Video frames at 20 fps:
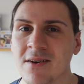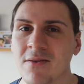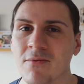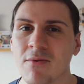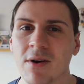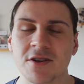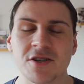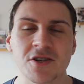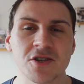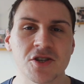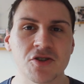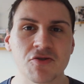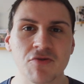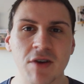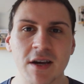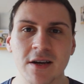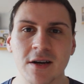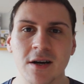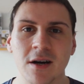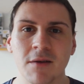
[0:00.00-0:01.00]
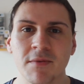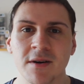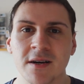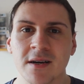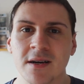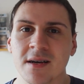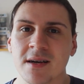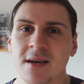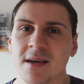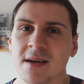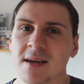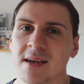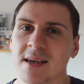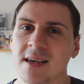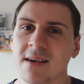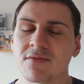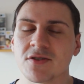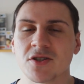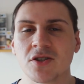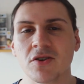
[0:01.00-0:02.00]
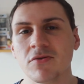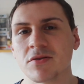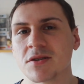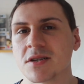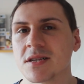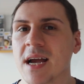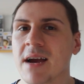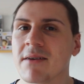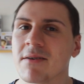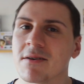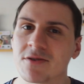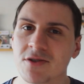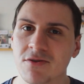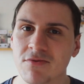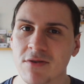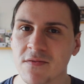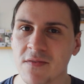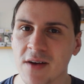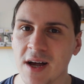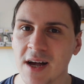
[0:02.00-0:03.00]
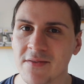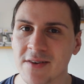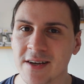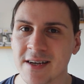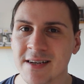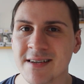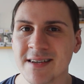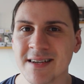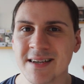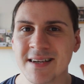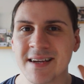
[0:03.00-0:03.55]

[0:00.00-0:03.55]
where she straight up gives two scenarios to her father,